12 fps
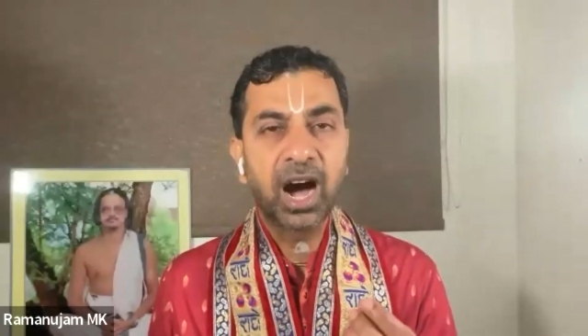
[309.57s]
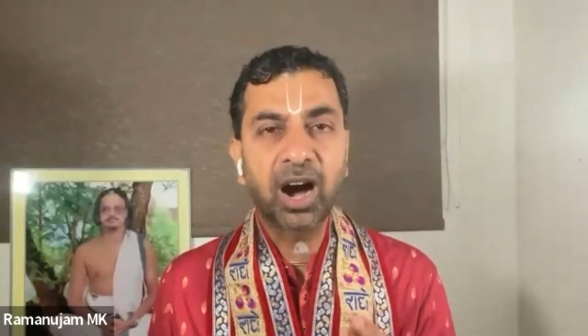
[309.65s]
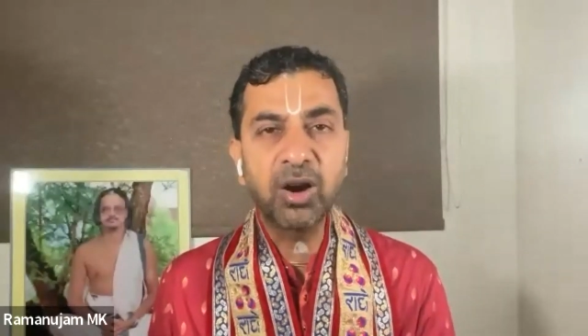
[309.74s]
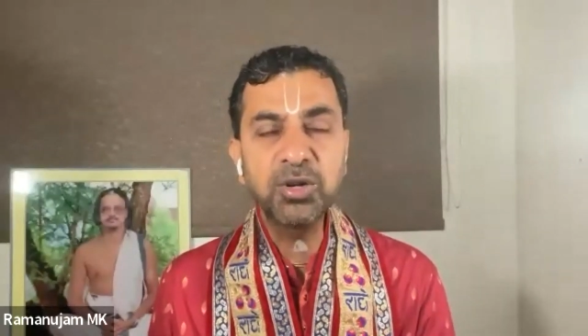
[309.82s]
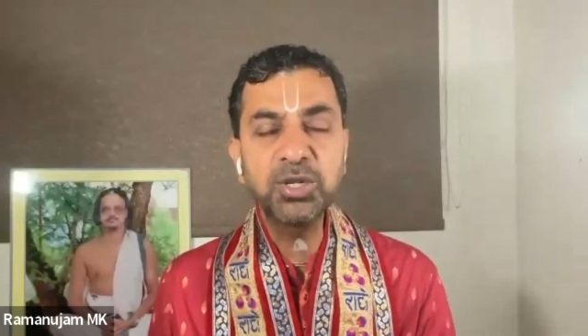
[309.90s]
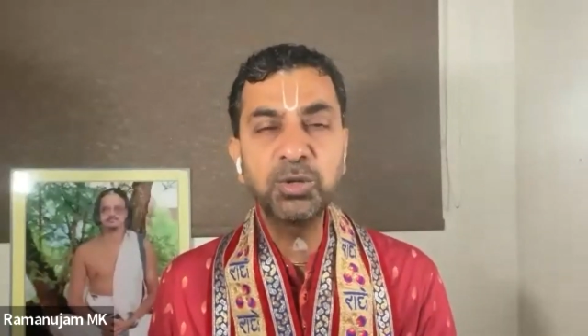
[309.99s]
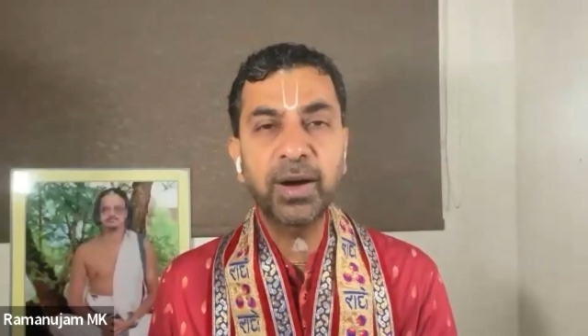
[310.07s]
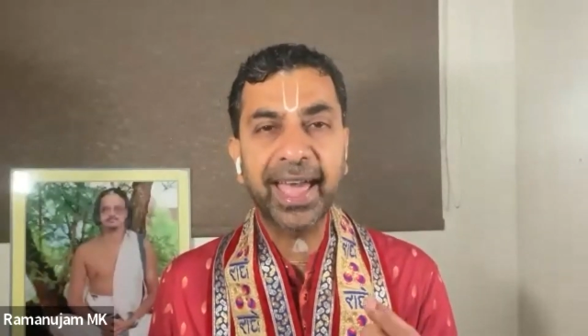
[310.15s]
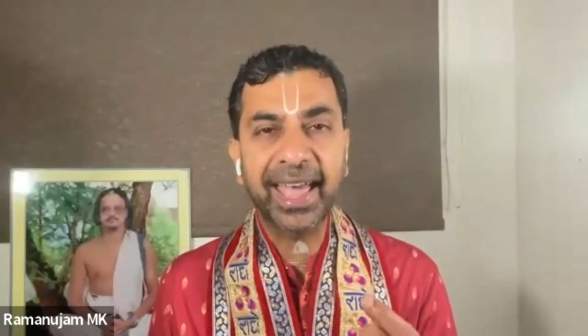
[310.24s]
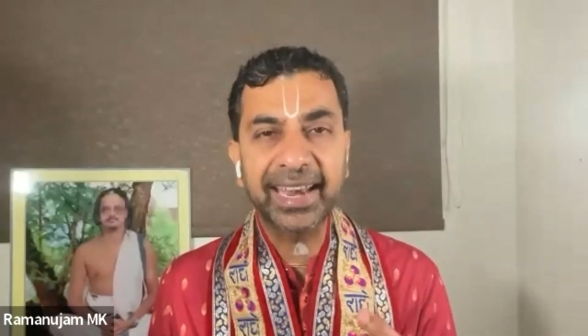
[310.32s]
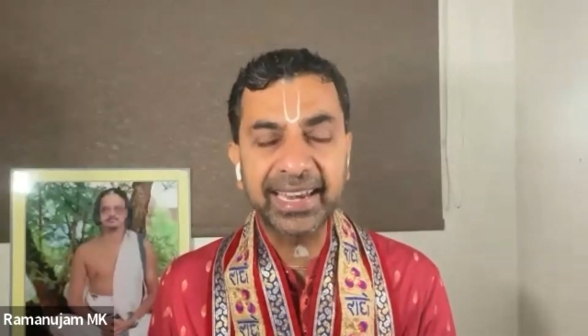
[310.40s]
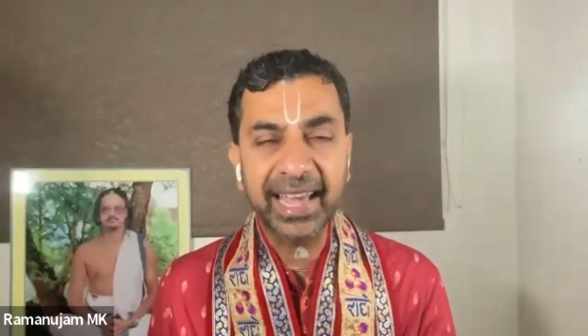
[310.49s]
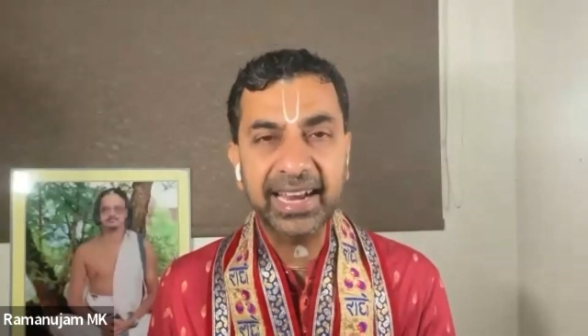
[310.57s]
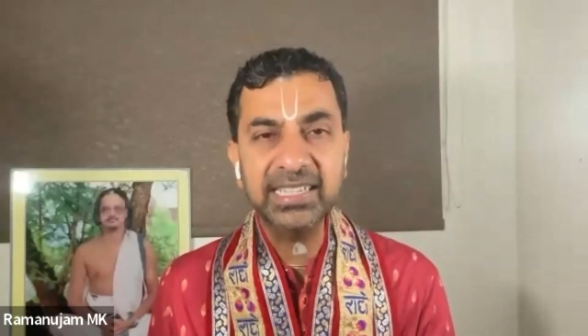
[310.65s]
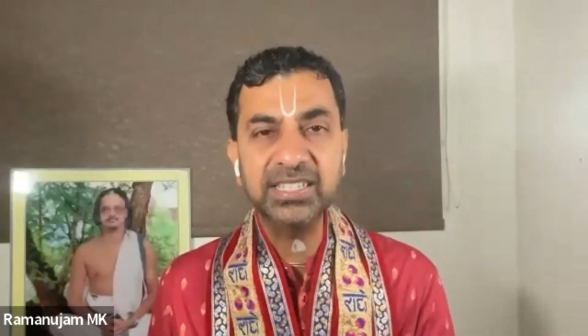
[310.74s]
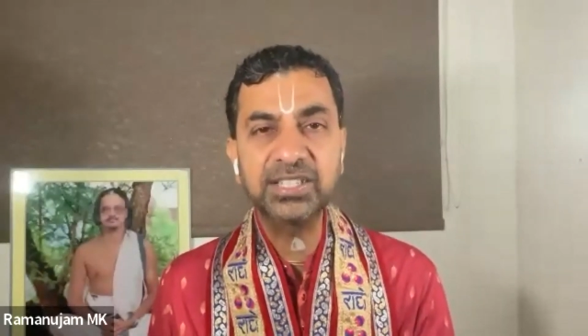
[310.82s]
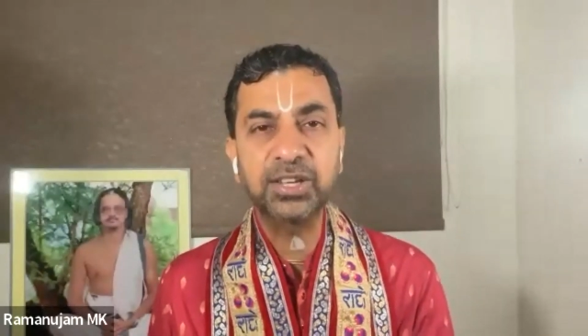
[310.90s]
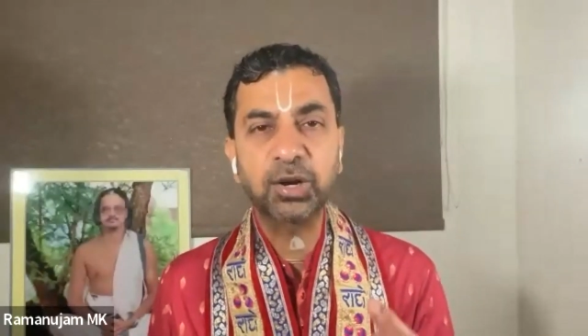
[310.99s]
how do I
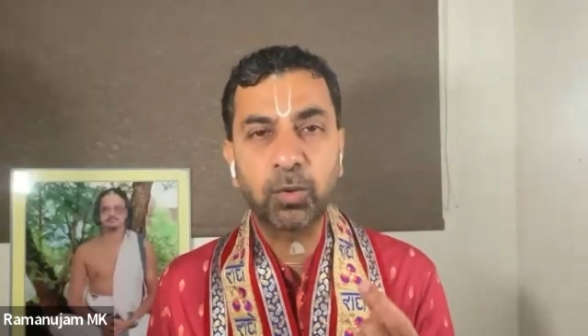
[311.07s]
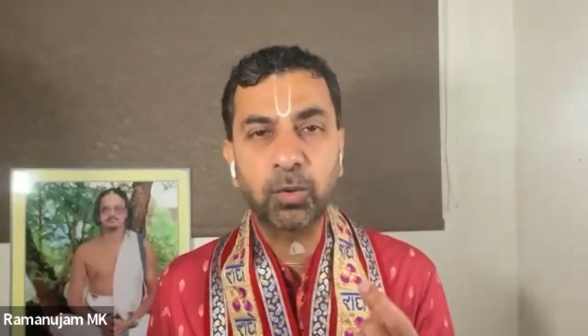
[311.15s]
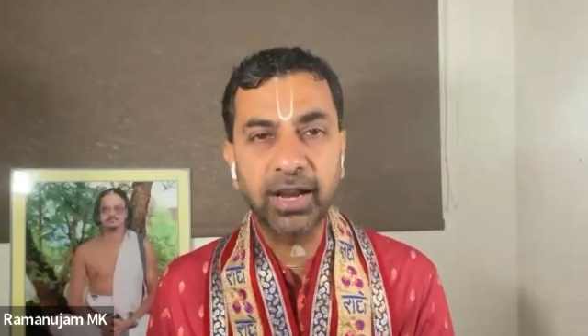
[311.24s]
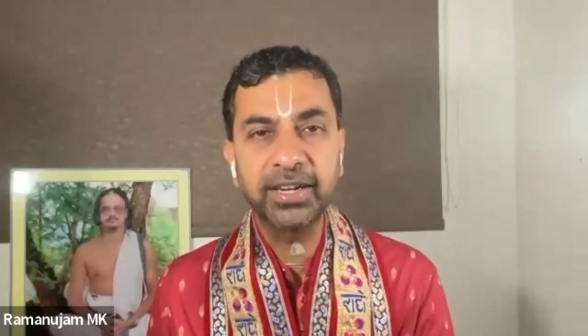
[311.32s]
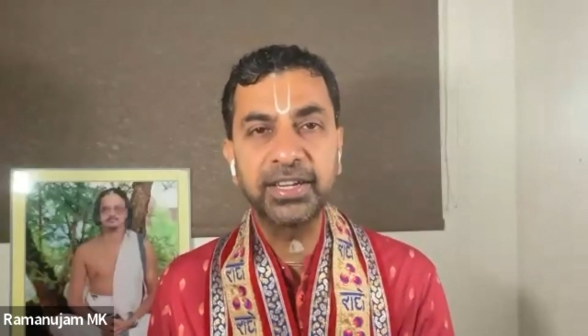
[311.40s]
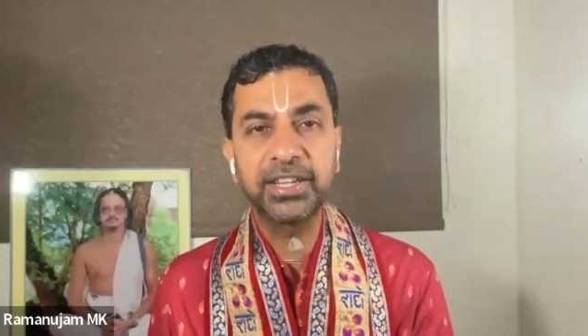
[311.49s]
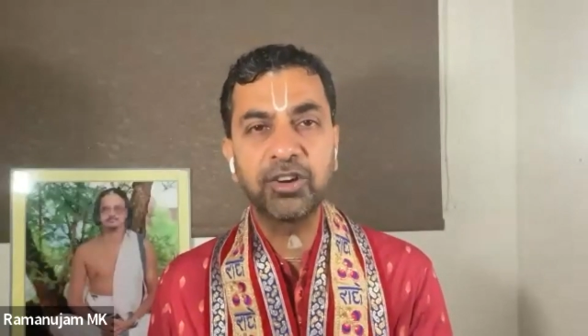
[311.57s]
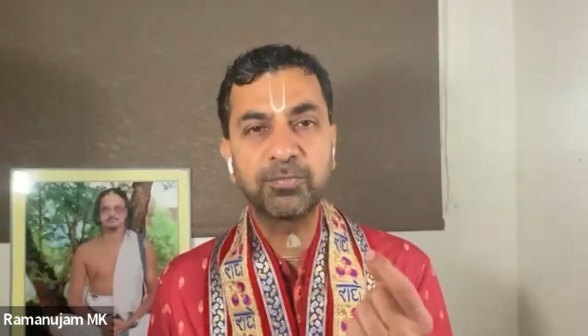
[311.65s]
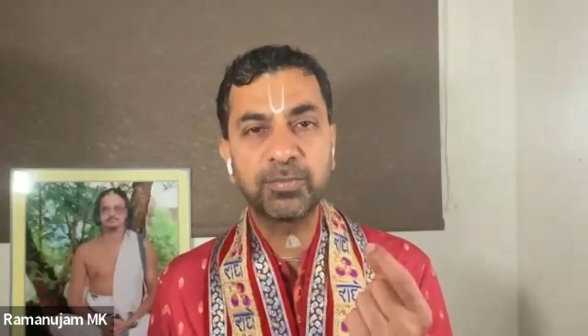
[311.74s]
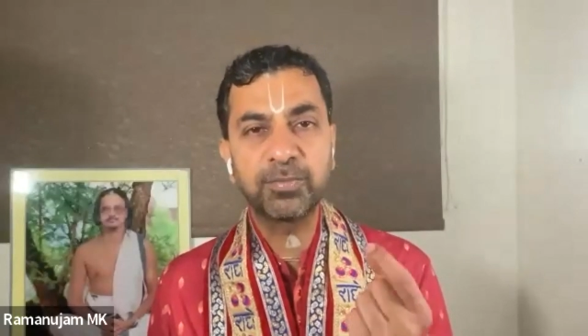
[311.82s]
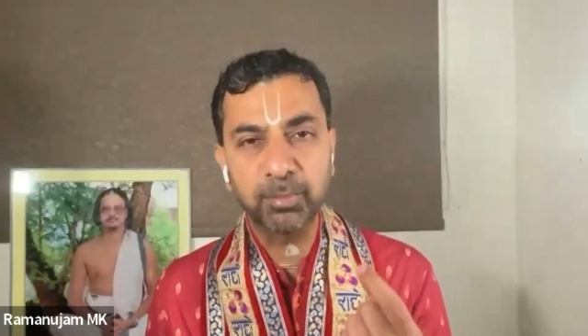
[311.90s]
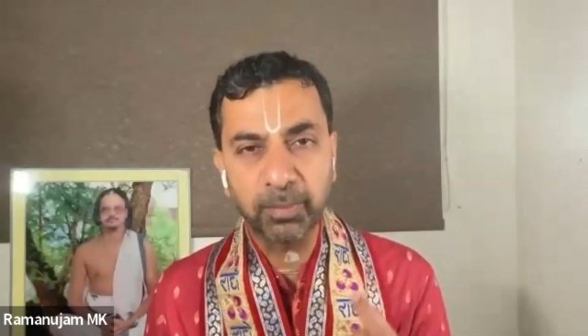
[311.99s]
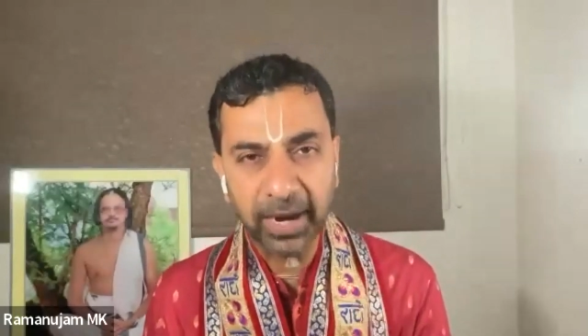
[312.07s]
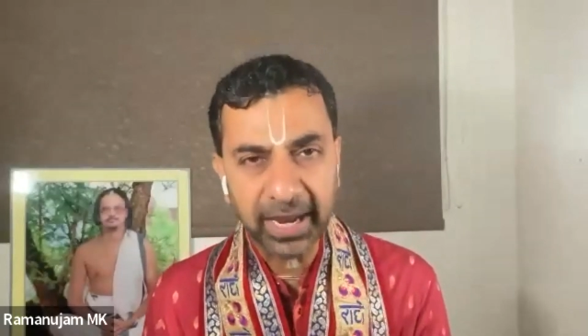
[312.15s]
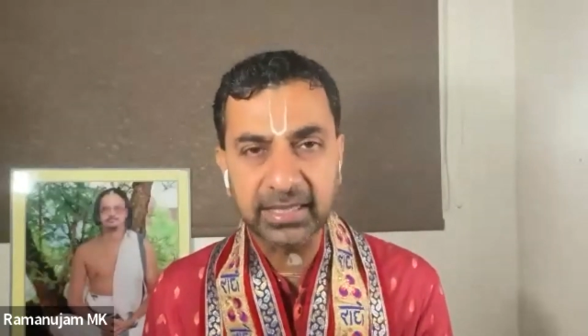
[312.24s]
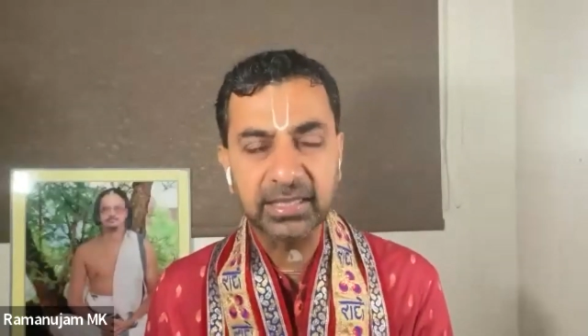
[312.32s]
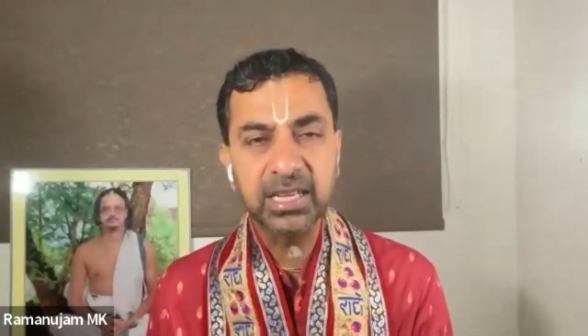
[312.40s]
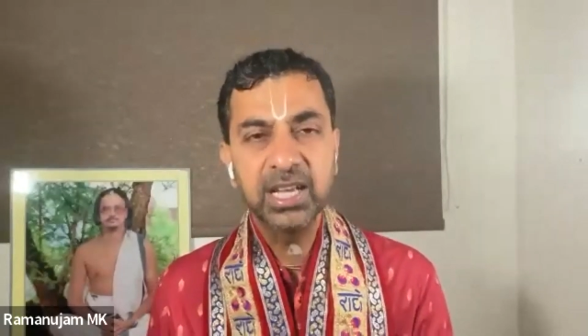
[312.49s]
enhance the quality of my
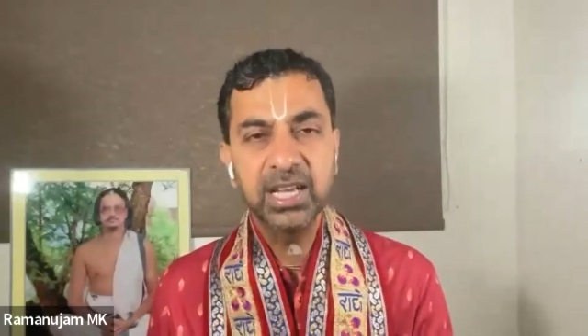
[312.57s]
mind